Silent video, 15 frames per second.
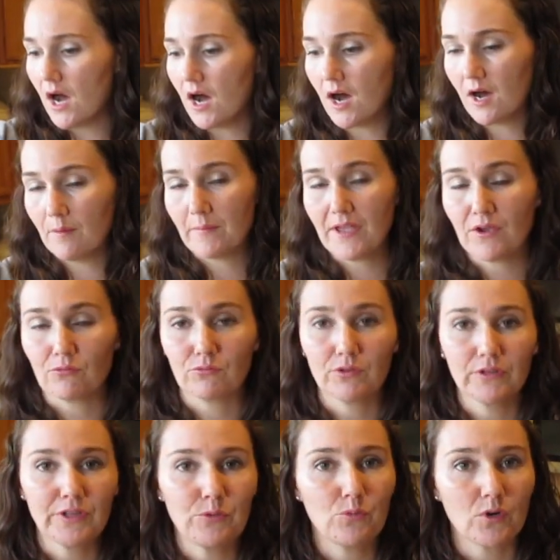It
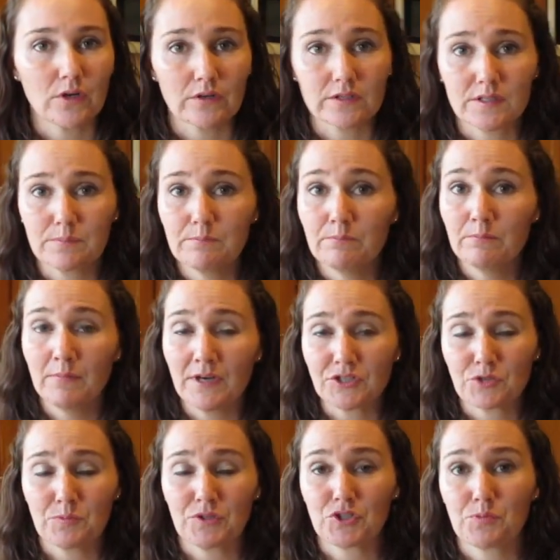really works
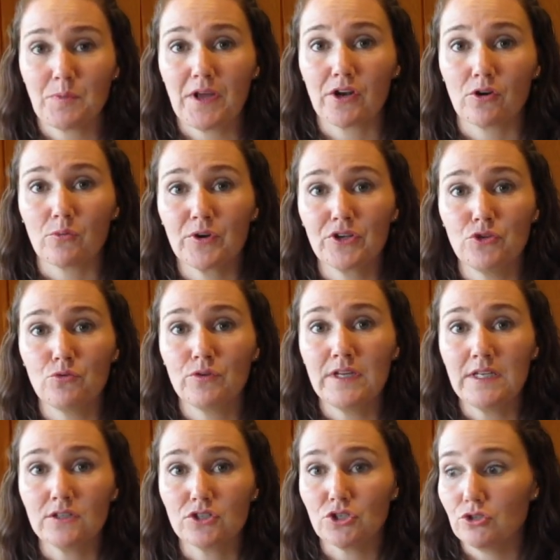much, much better when you
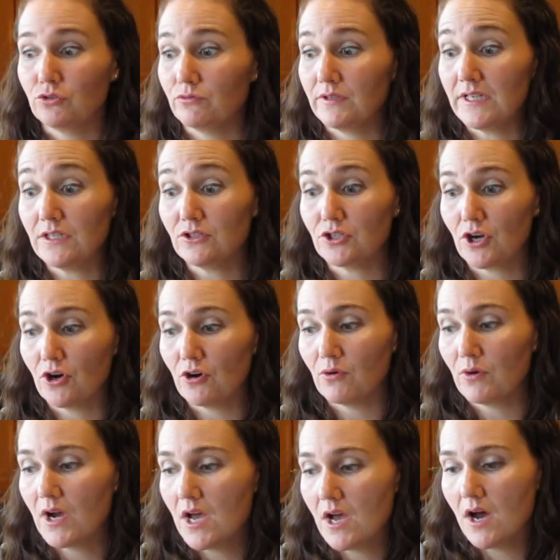need to knead
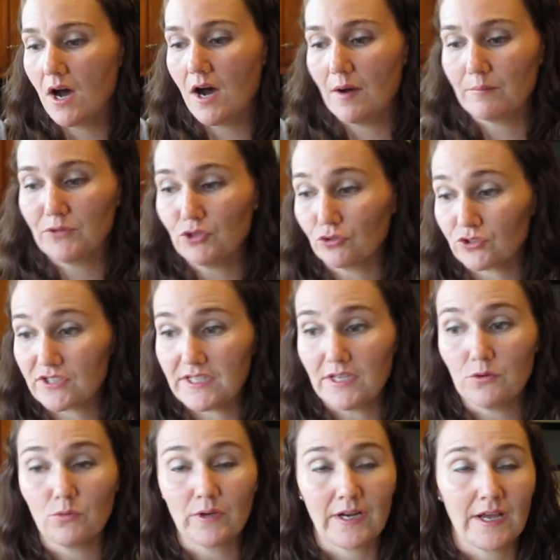dough. You'll
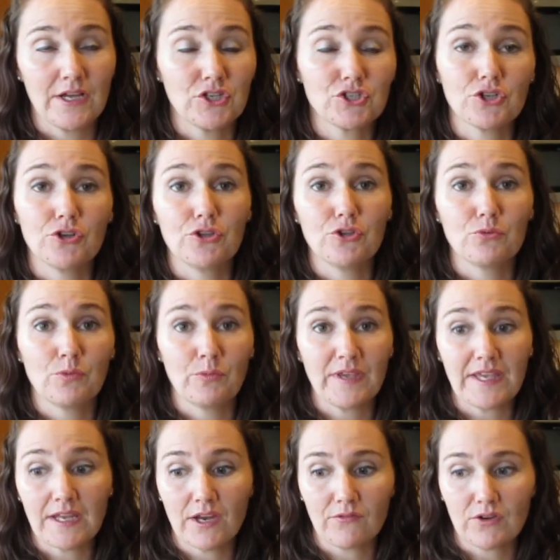see when I show you when we
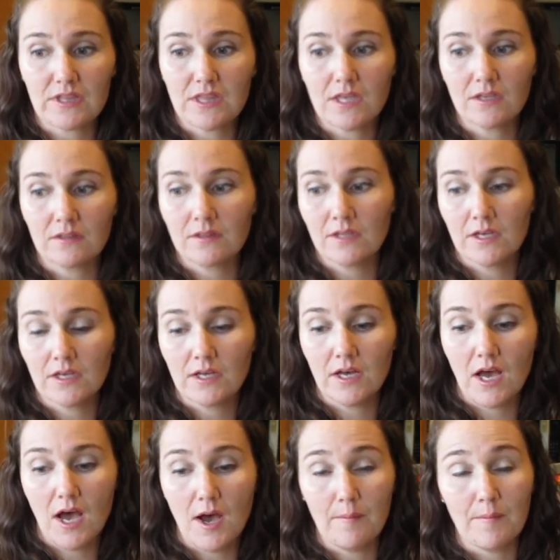get everything in
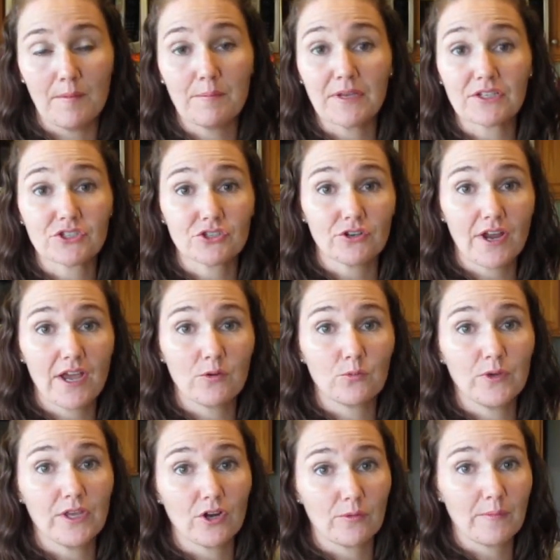the mixer and
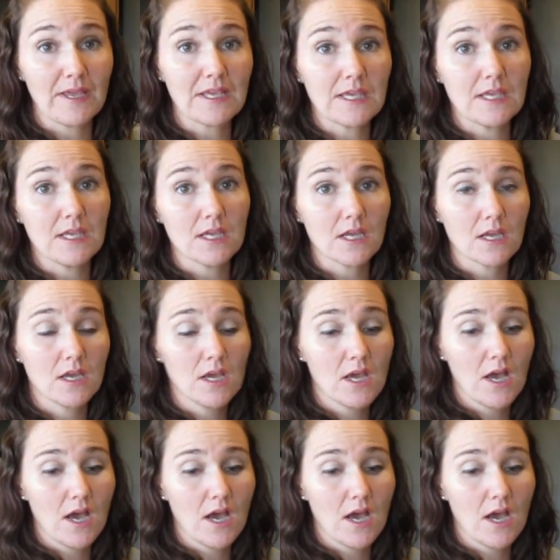we are making